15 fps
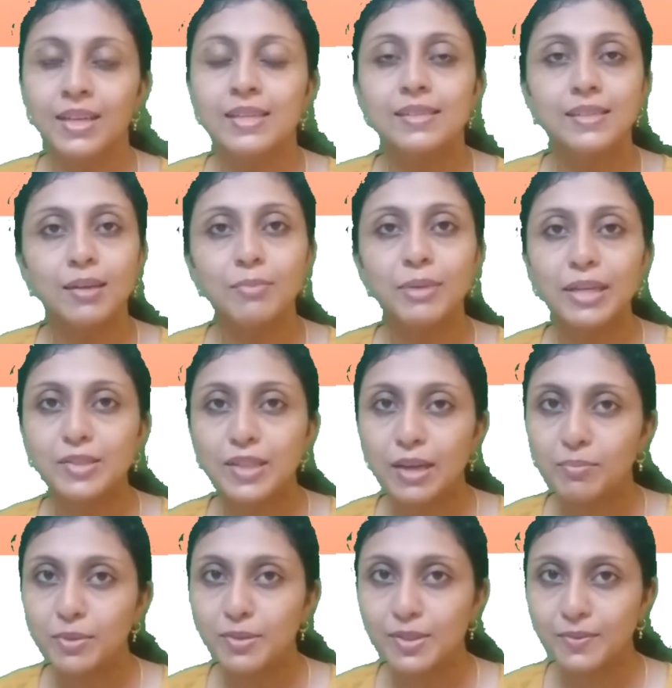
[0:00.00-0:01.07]
Some
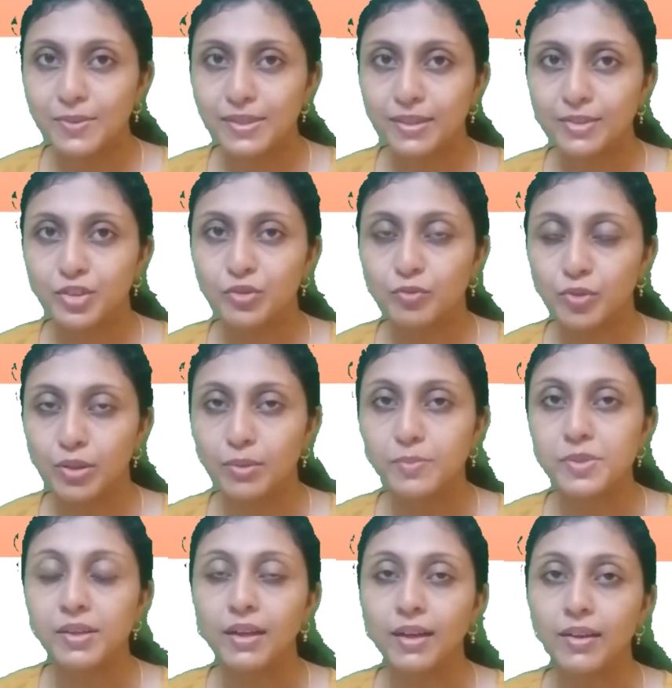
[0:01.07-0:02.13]
examples of such
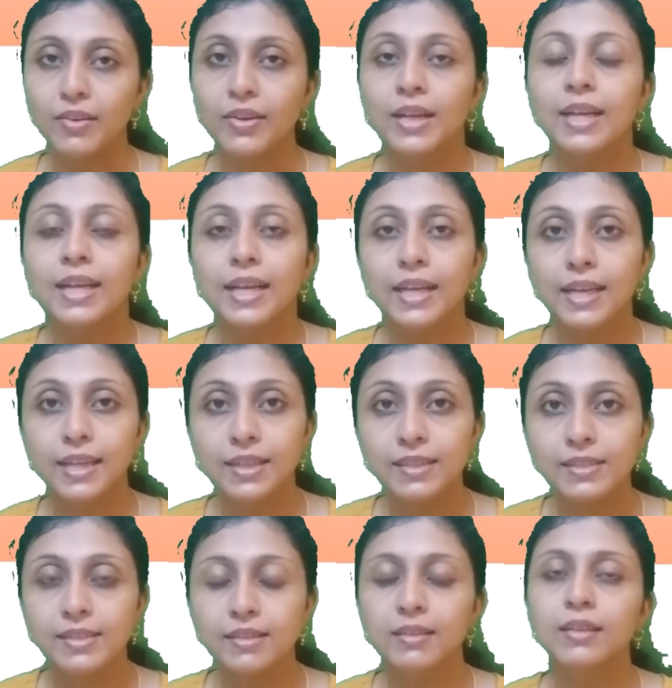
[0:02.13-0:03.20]
verbs are
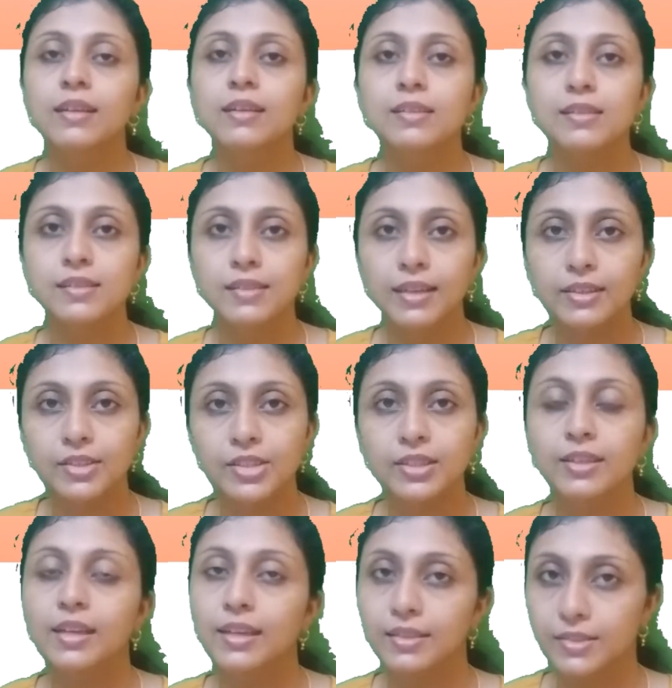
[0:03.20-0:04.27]
hit, set,
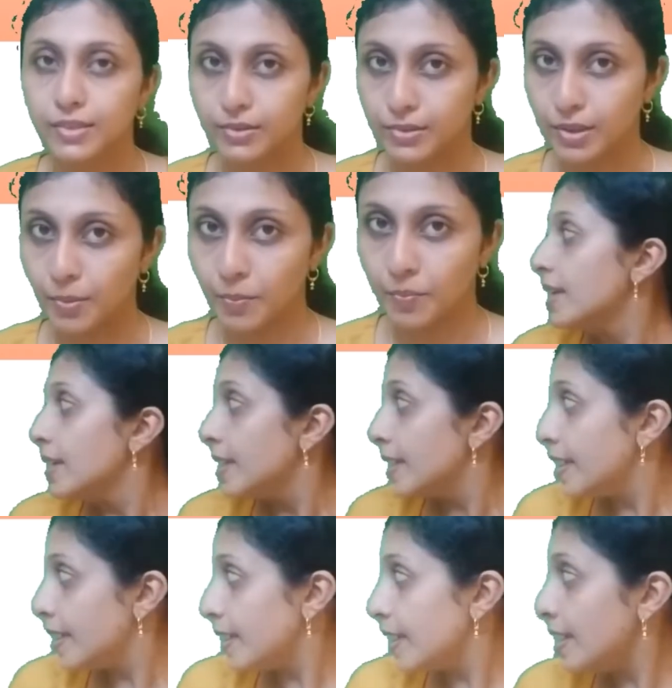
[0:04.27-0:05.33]
etc.
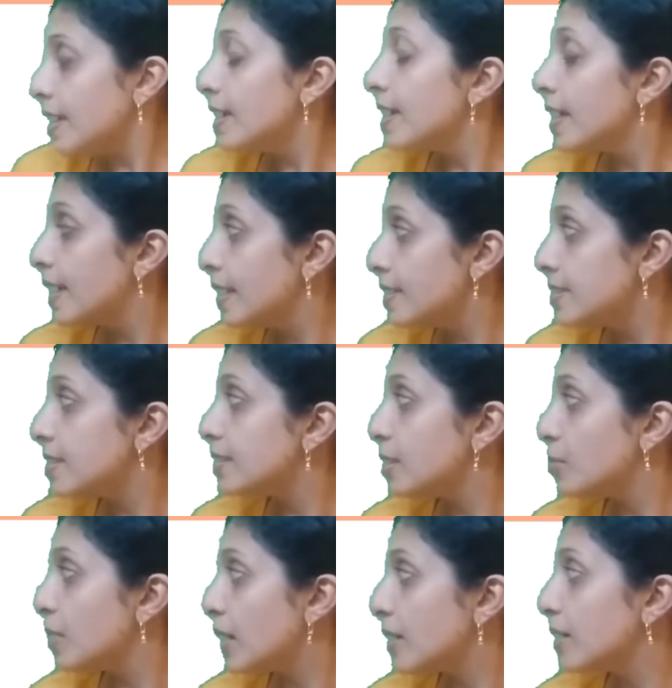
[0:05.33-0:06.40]
He hit the
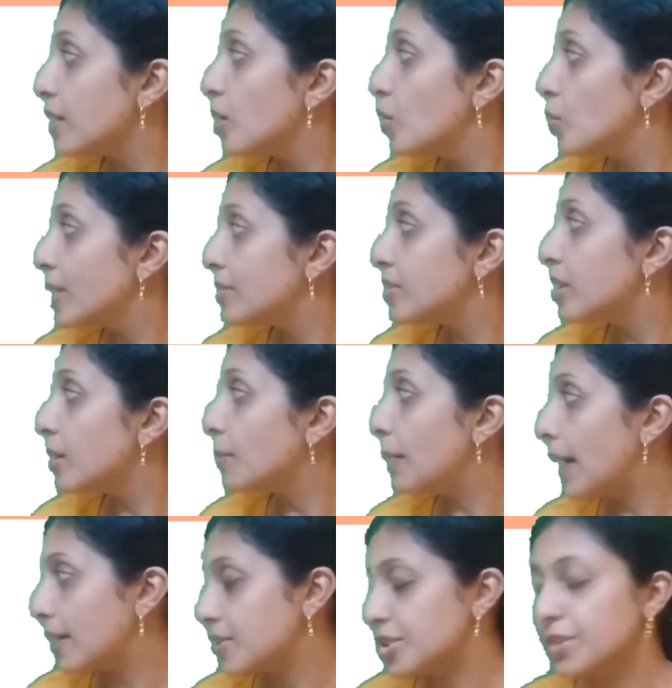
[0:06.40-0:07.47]
bug with a
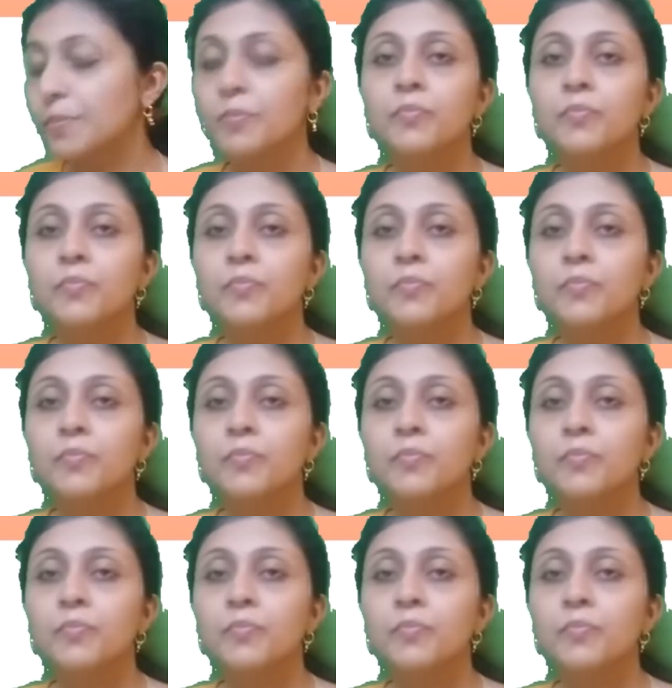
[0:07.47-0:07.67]
bat.